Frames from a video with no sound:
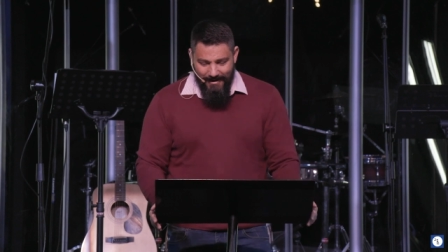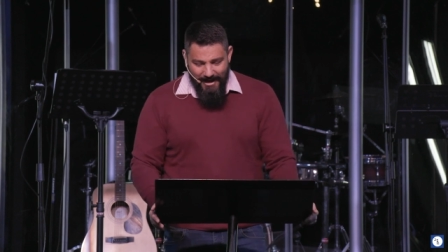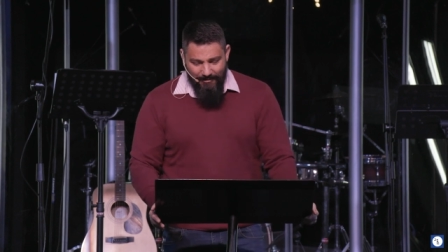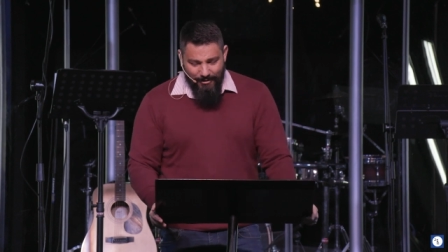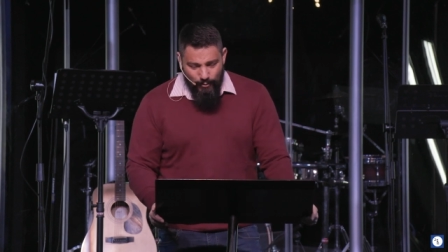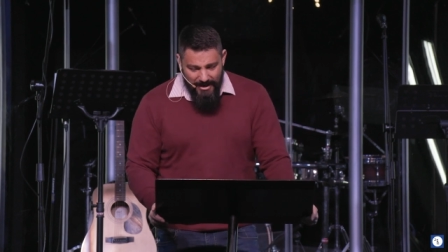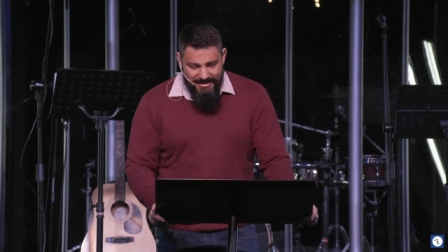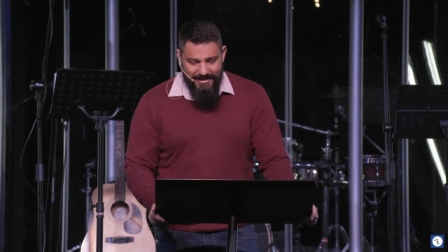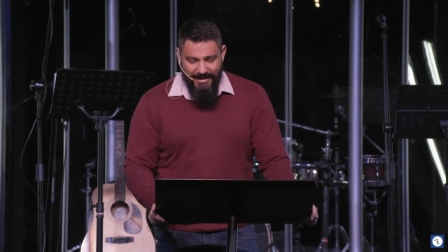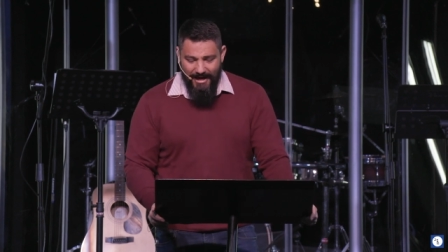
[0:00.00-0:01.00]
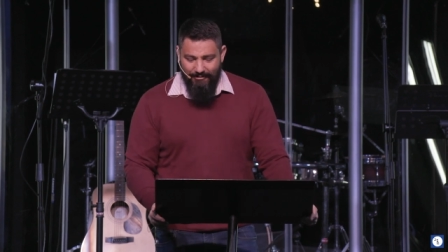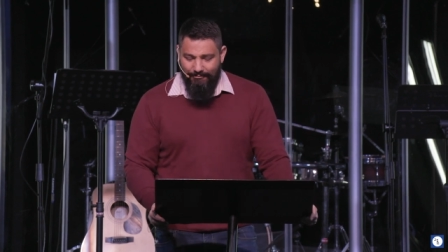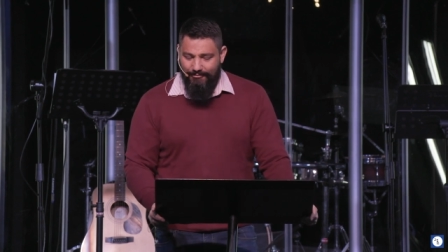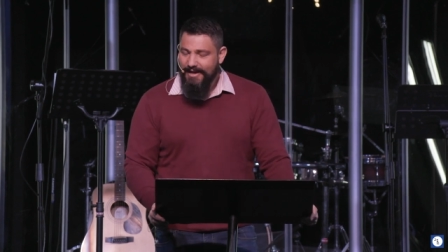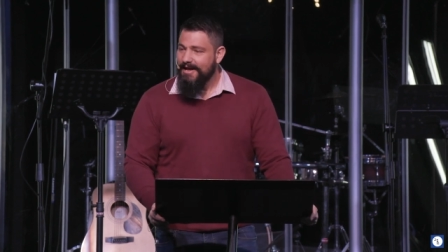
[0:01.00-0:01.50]
If it was
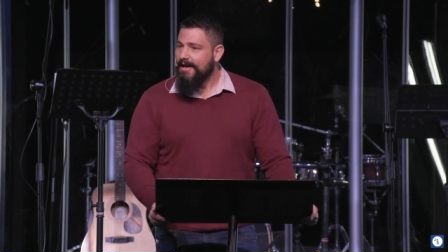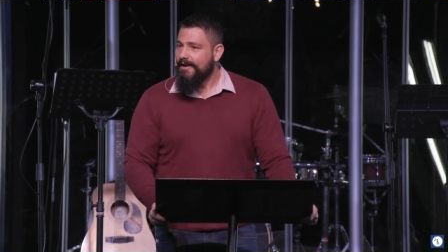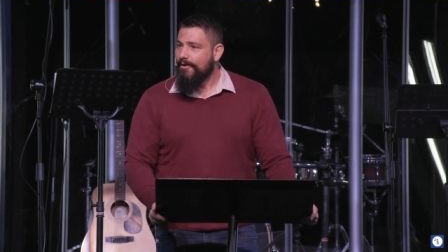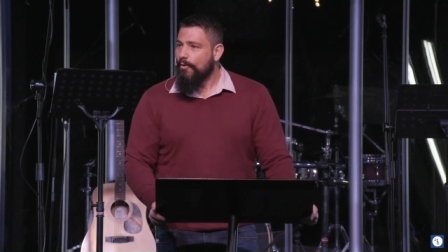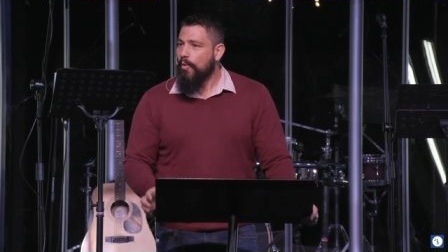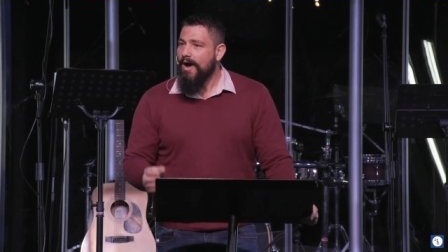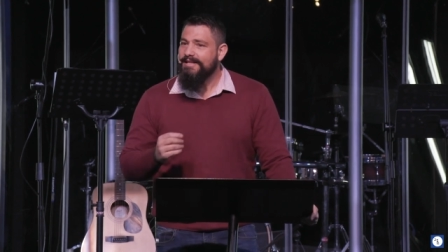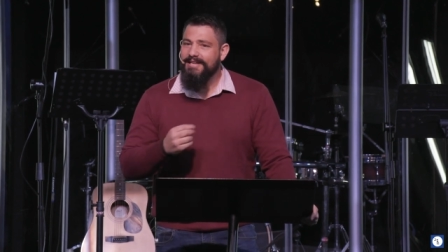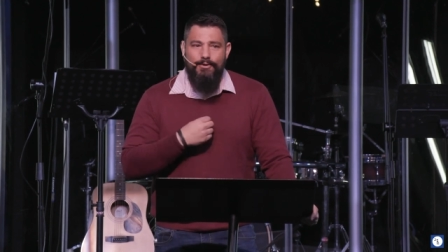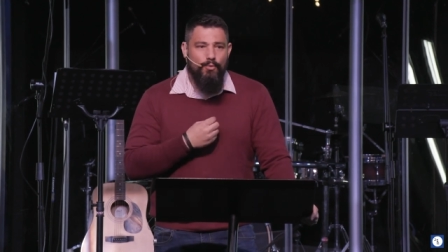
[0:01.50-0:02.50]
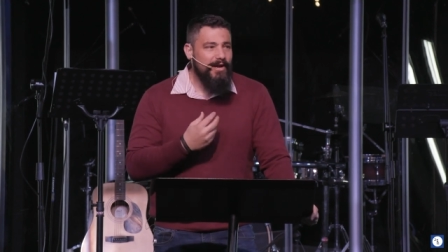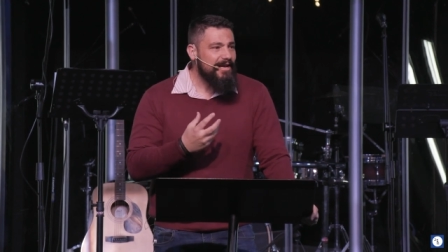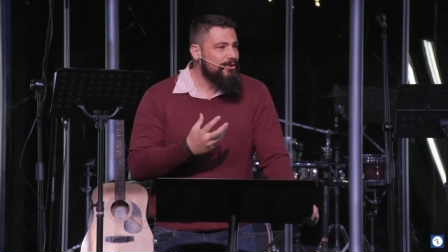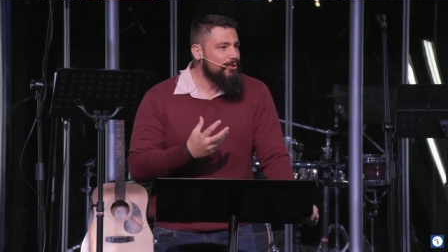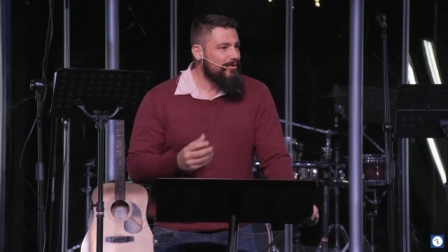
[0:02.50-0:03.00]
enough, what can we
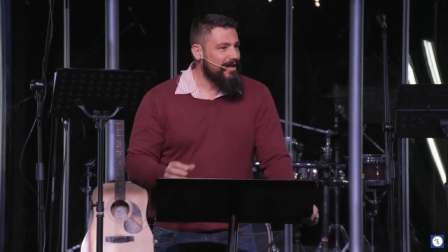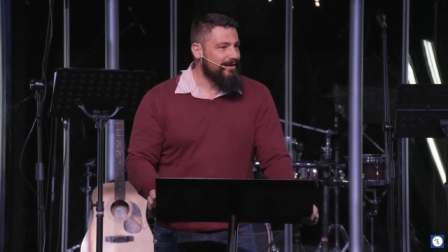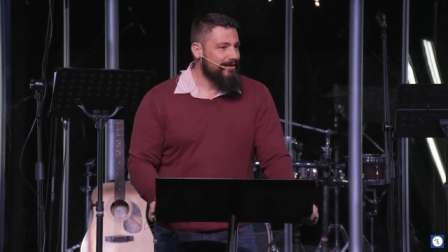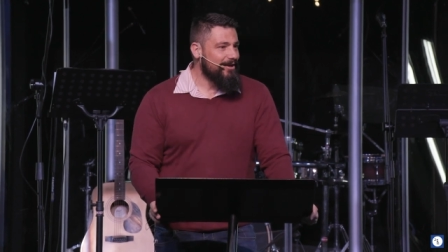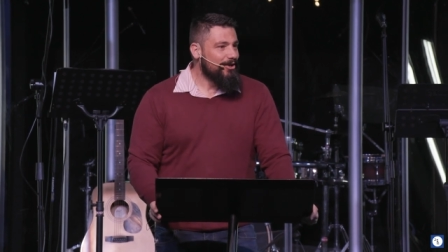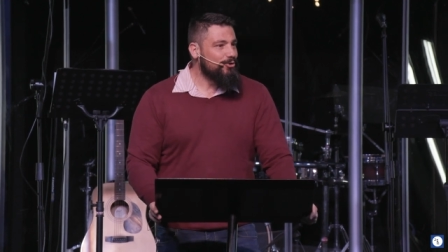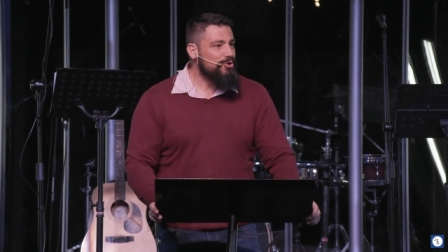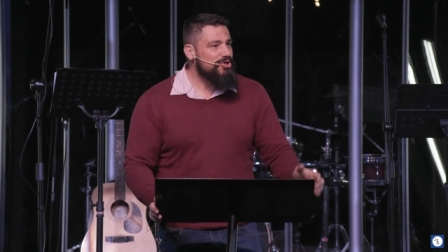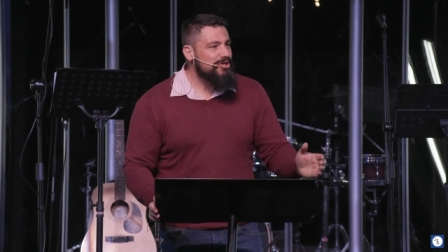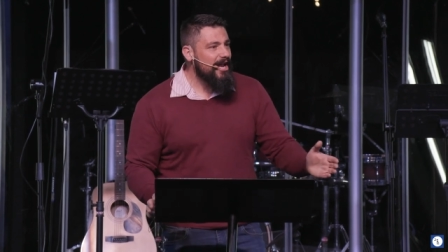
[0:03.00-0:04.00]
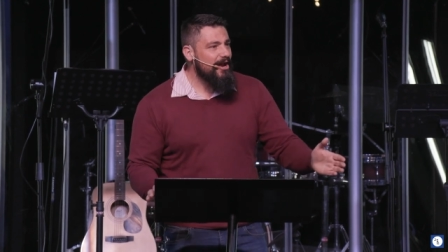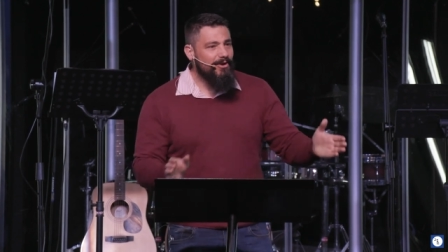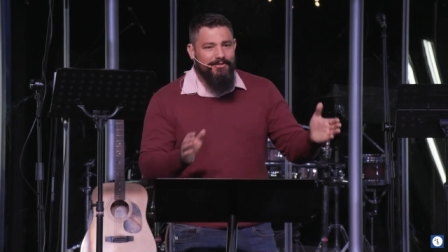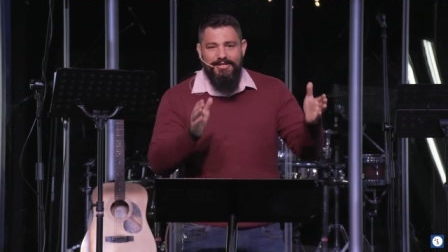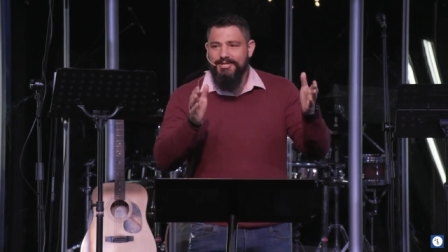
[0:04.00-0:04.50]
do then to share
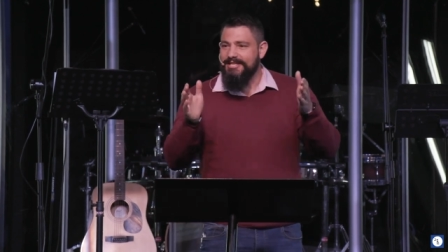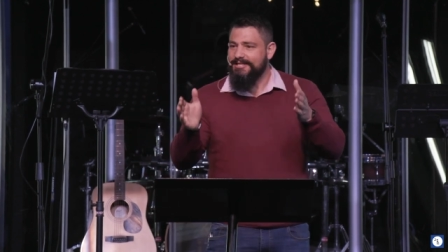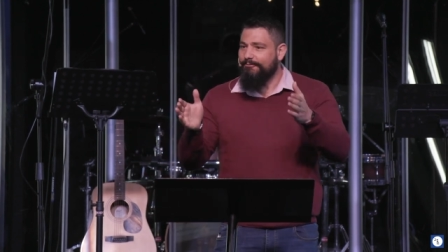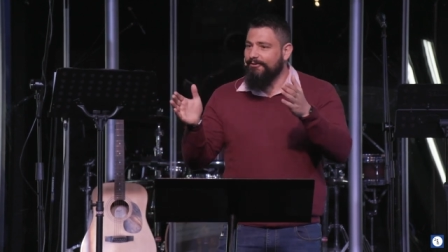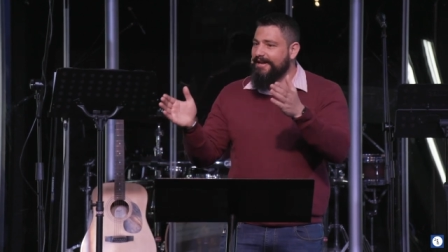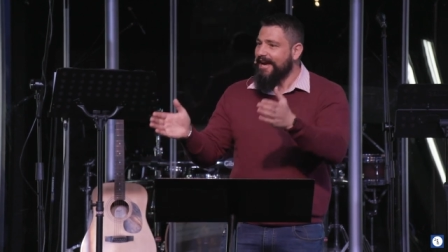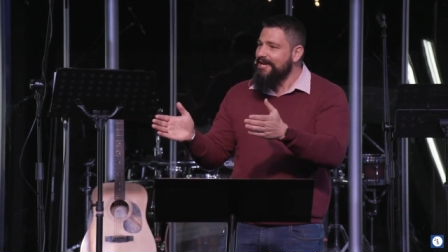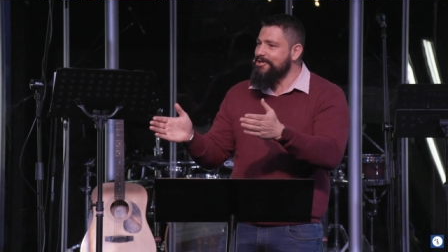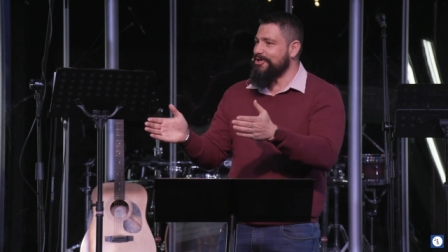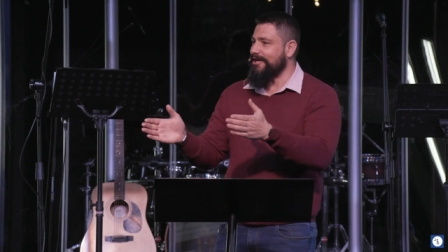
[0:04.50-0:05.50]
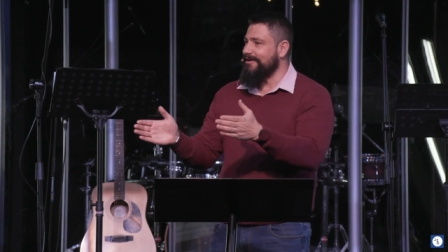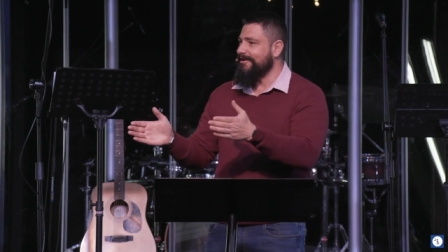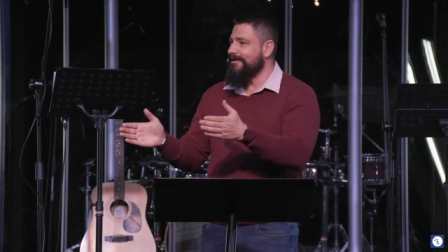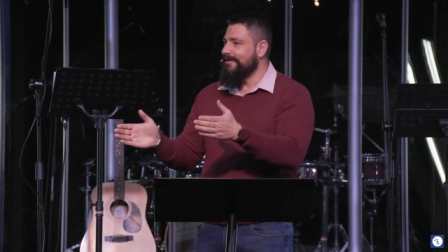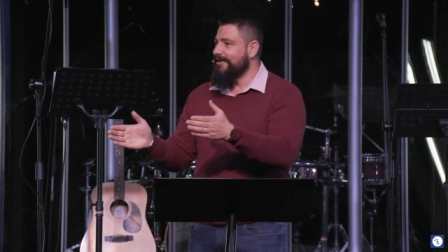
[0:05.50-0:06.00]
in the justification
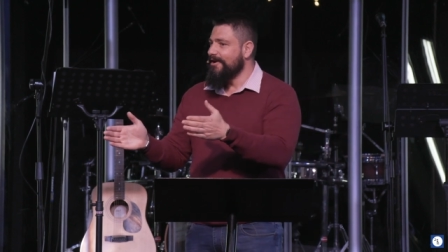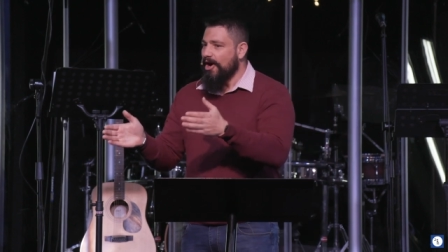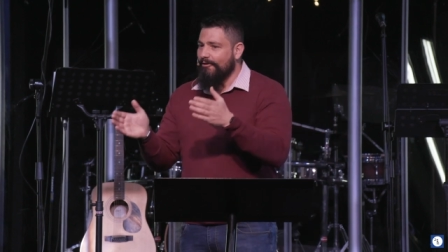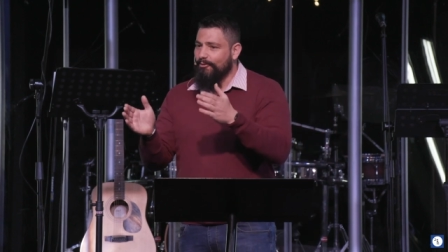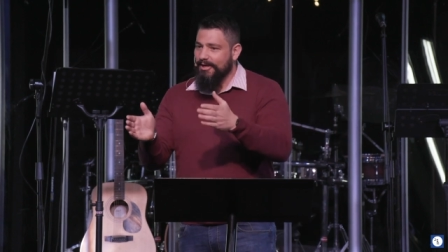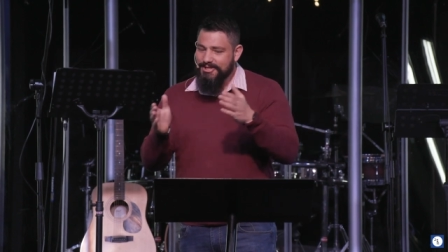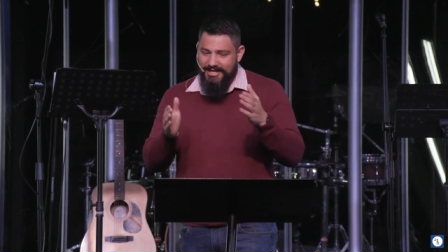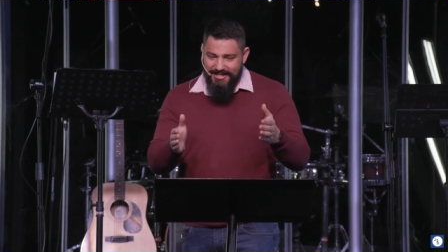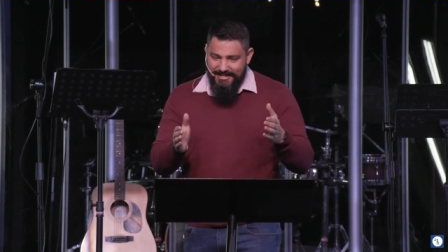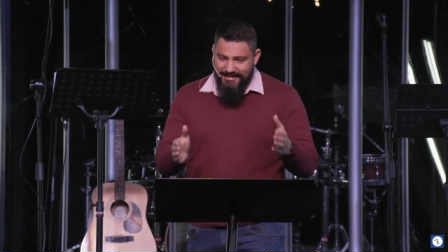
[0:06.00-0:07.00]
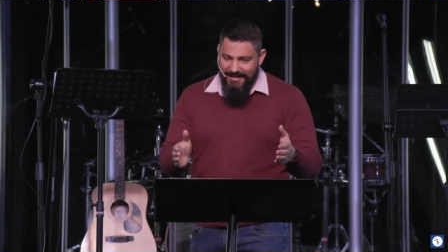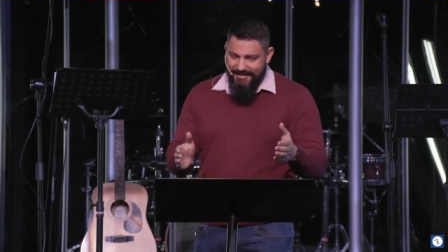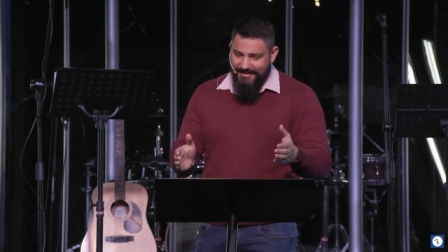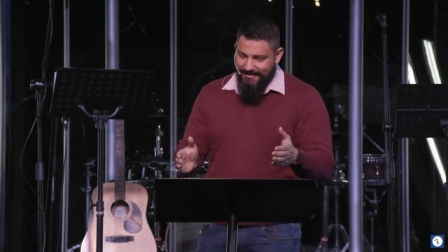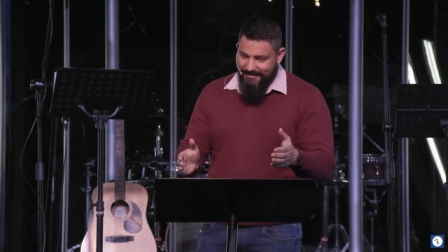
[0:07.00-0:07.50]
of what Jesus
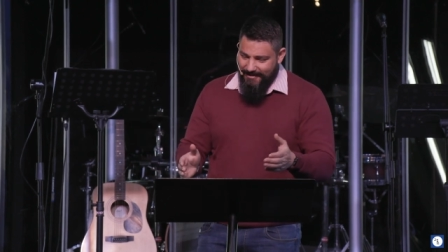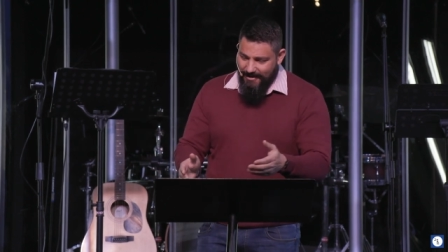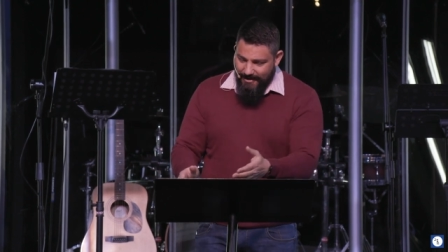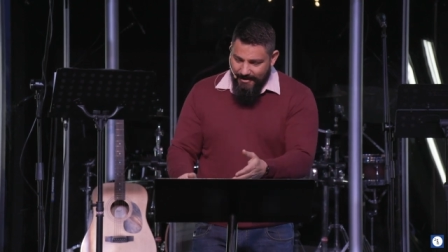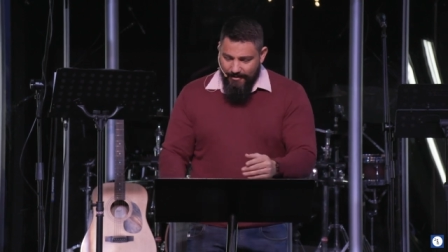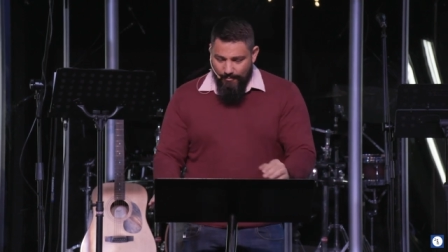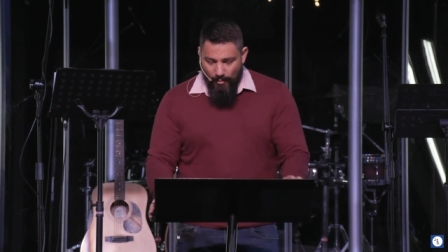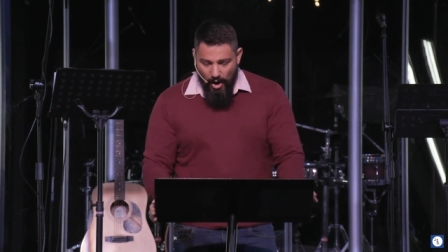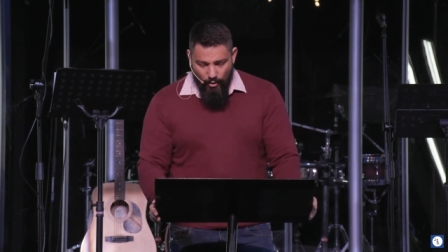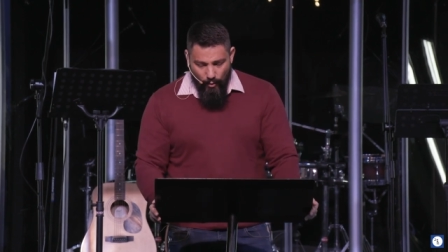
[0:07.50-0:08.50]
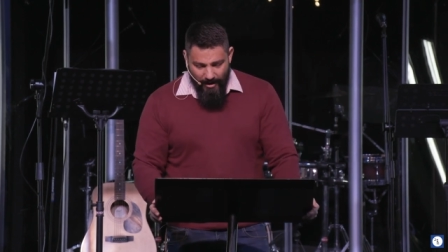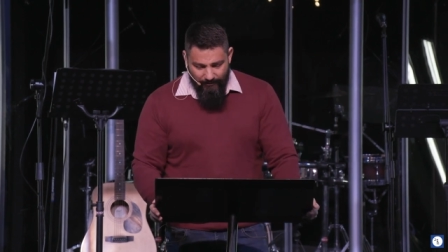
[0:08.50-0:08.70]
did? Mark 1,